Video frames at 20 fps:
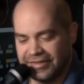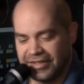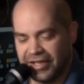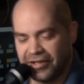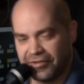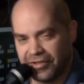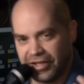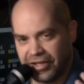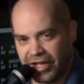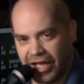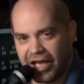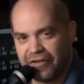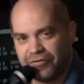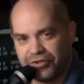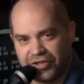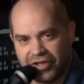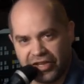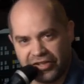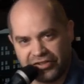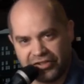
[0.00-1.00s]
you know they
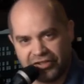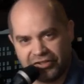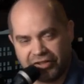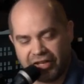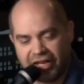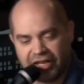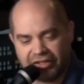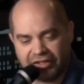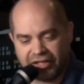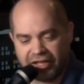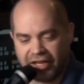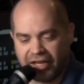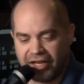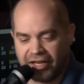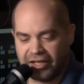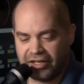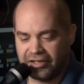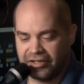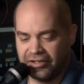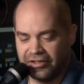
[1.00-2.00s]
advertise it as eight
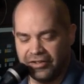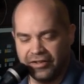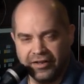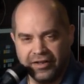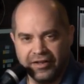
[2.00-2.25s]
K.